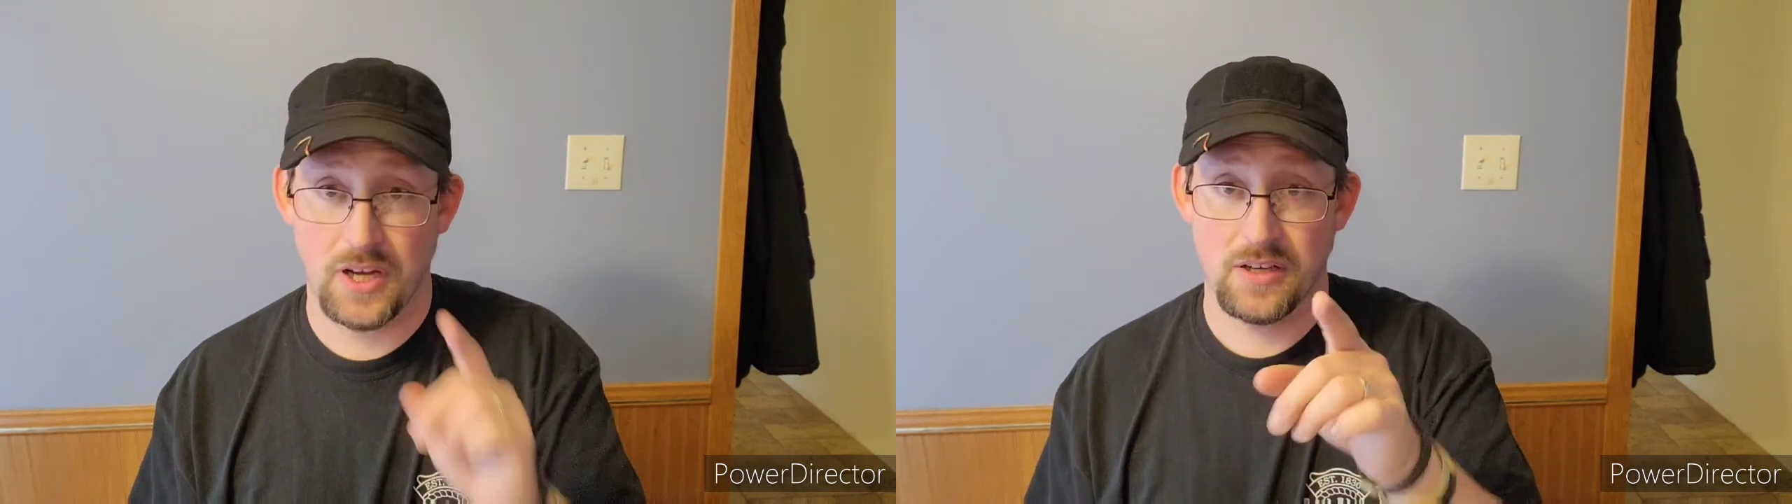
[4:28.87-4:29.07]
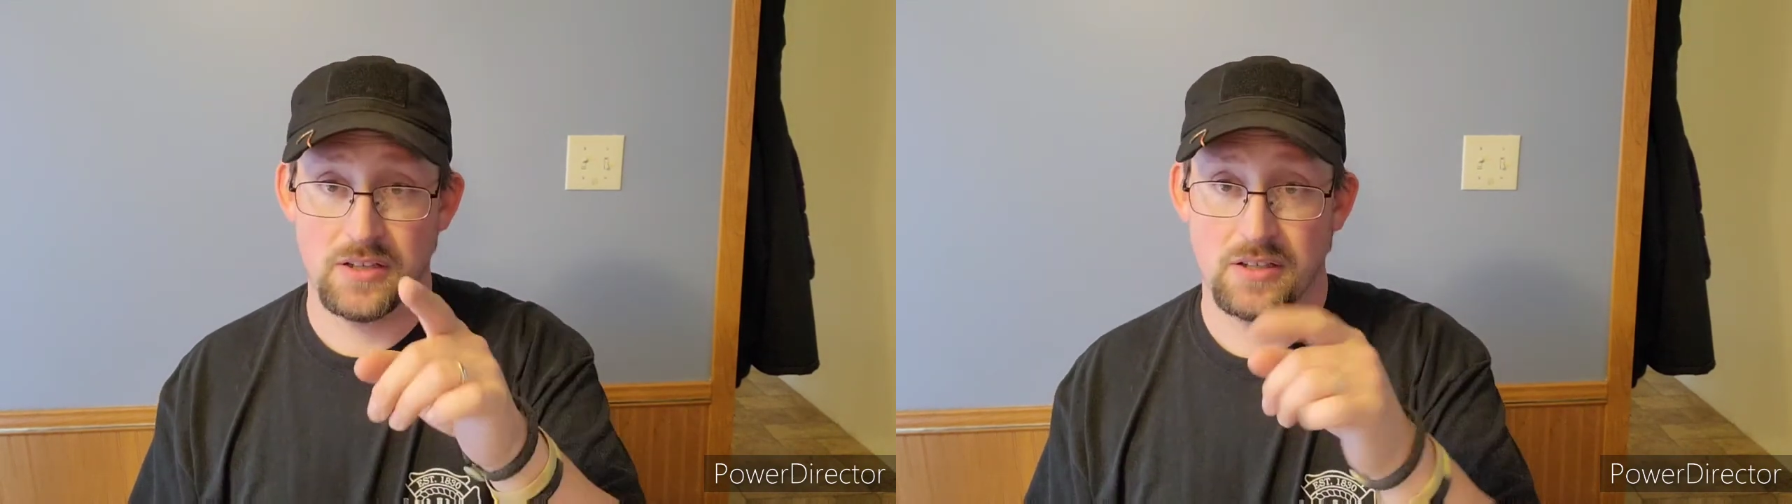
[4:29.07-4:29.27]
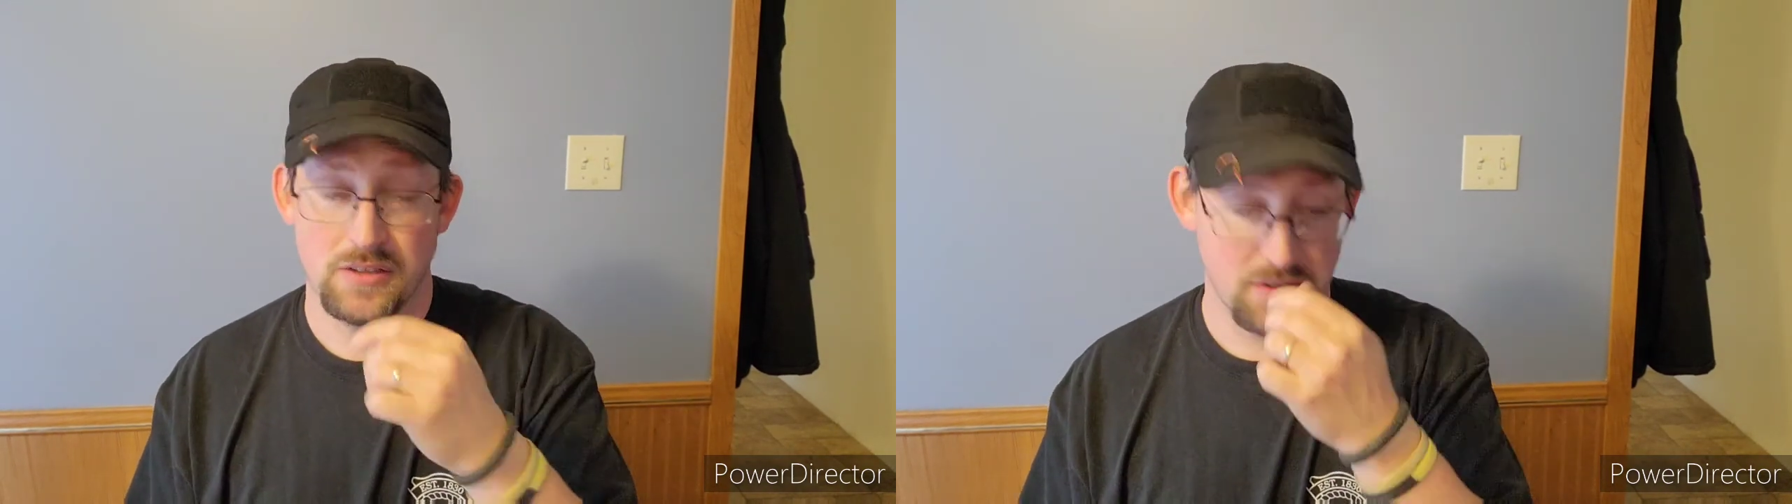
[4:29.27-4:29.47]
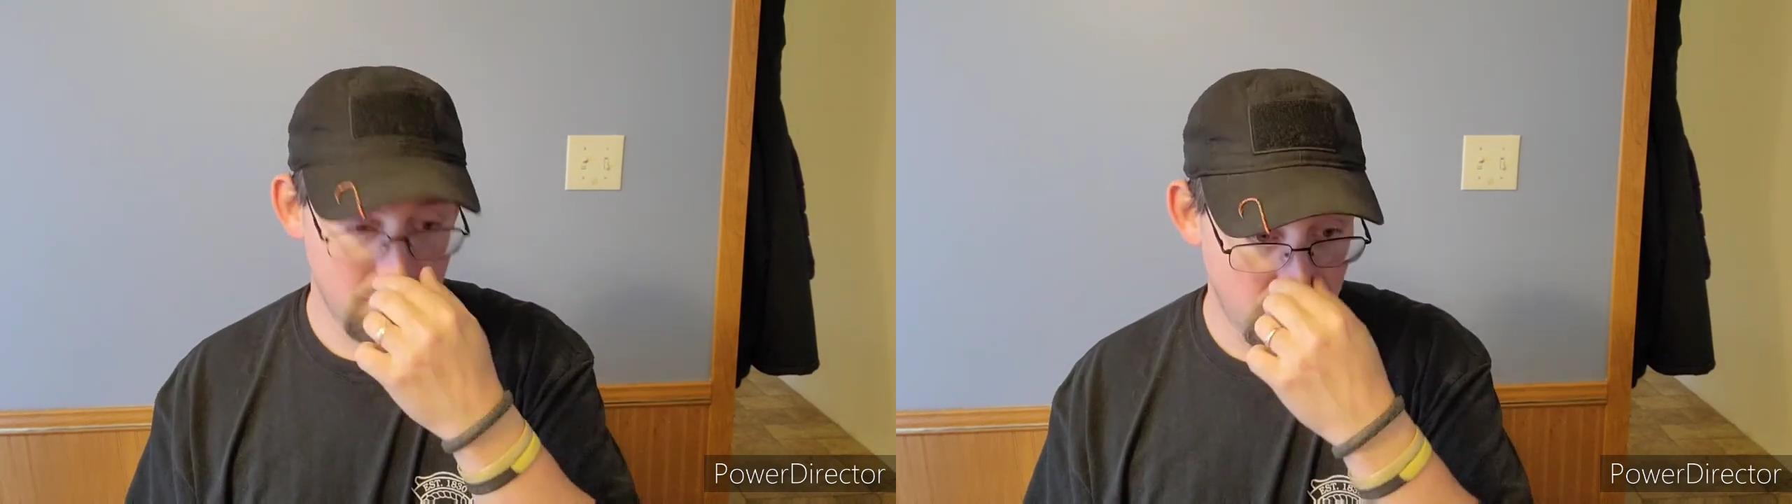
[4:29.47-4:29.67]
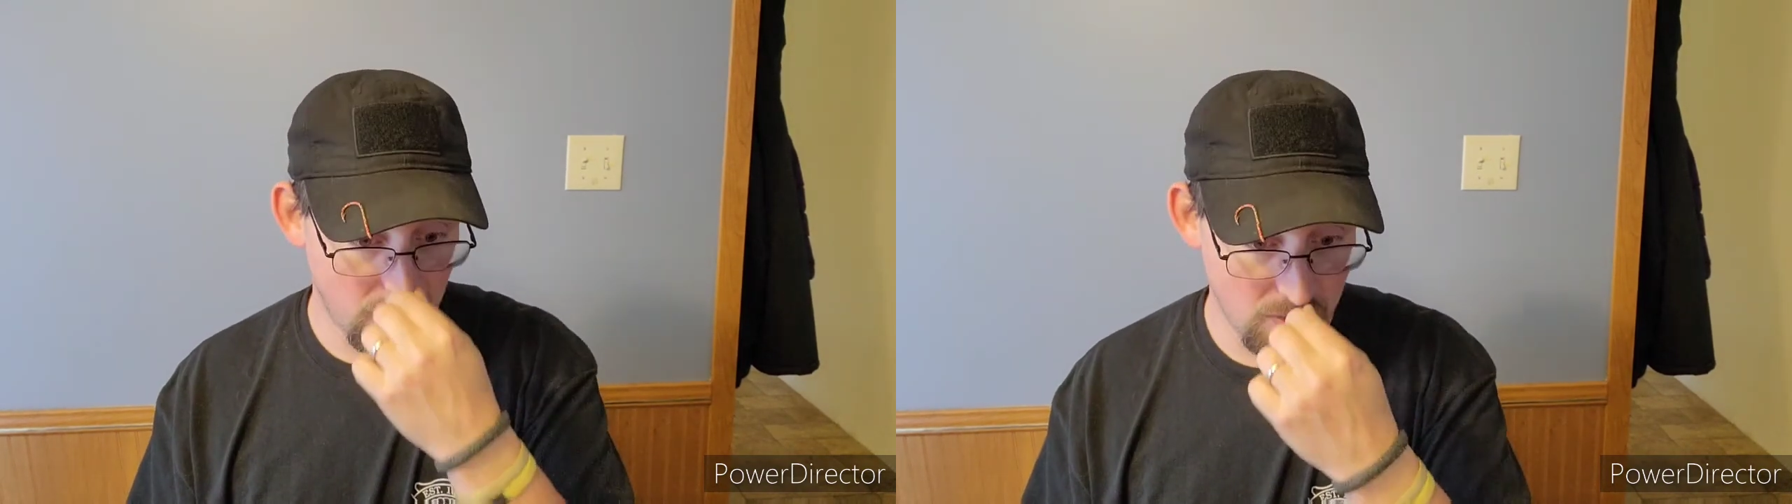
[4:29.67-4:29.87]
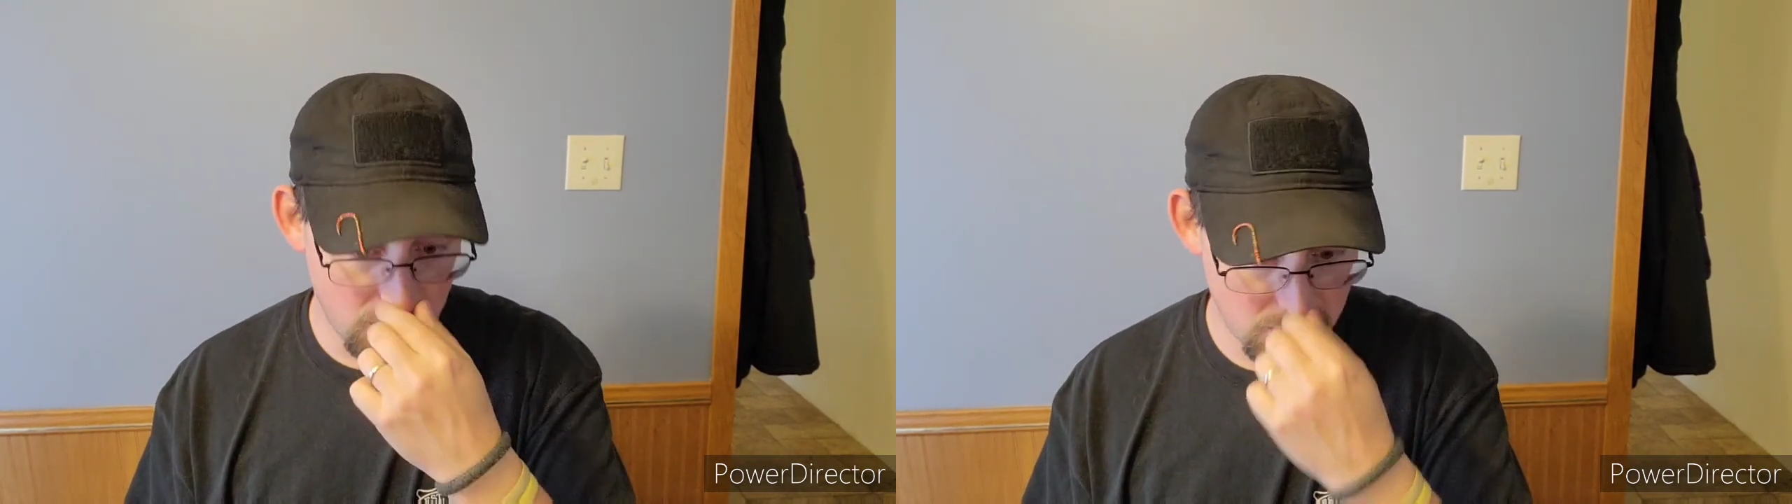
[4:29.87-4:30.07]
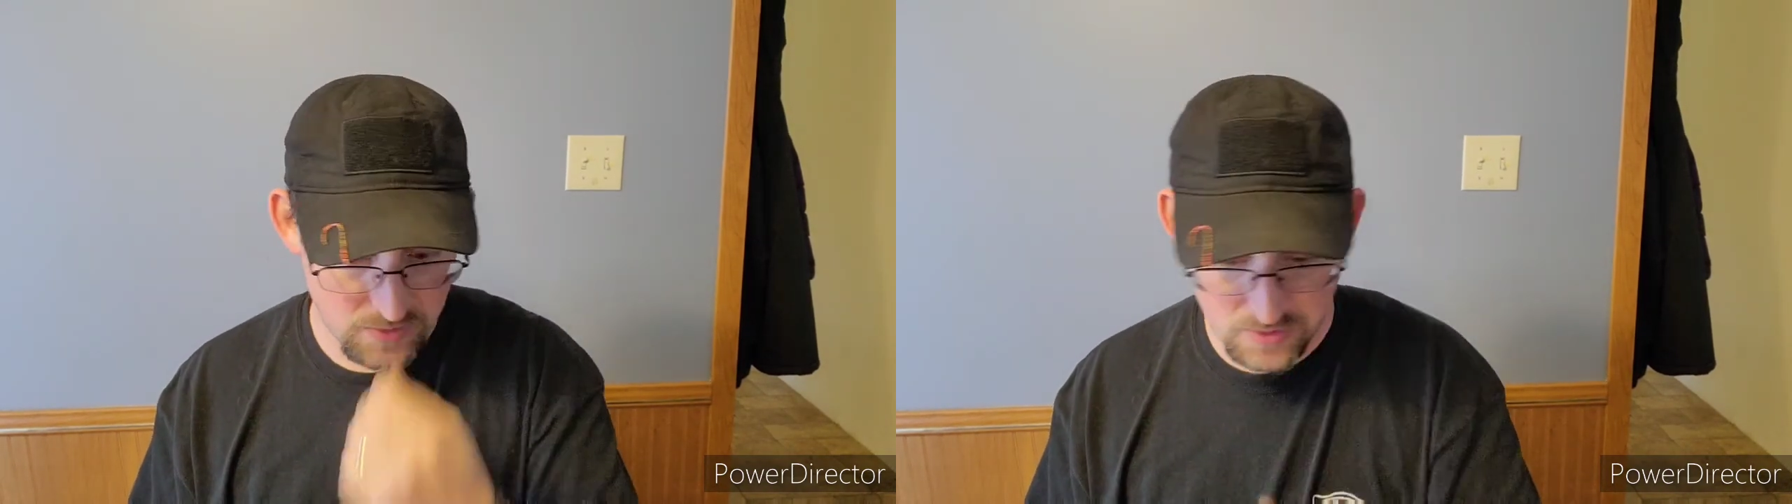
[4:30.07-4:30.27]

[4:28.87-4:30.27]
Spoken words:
edit in these photos.